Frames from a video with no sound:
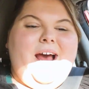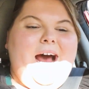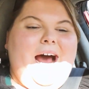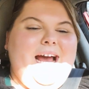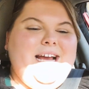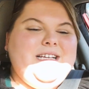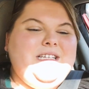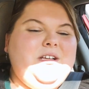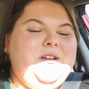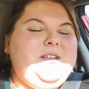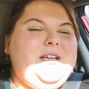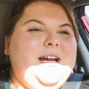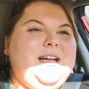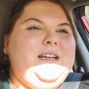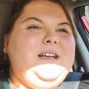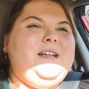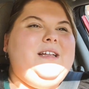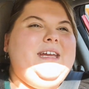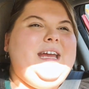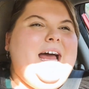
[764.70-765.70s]
I still
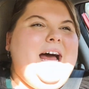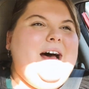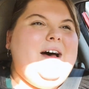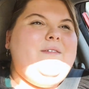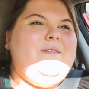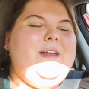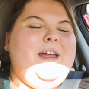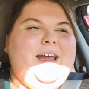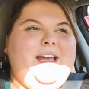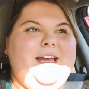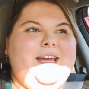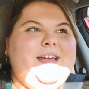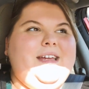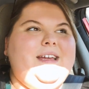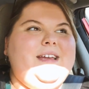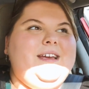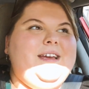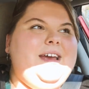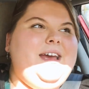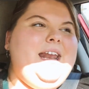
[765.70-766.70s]
technically have like
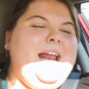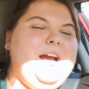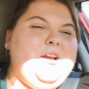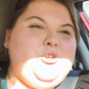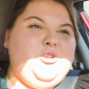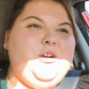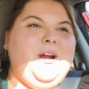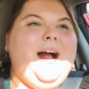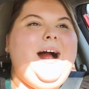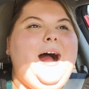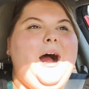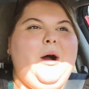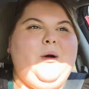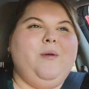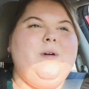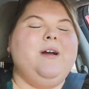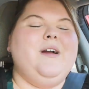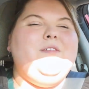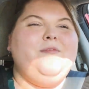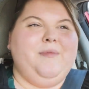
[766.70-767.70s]
an extra
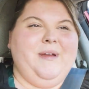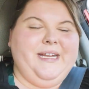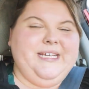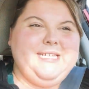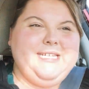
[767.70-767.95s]
hour of my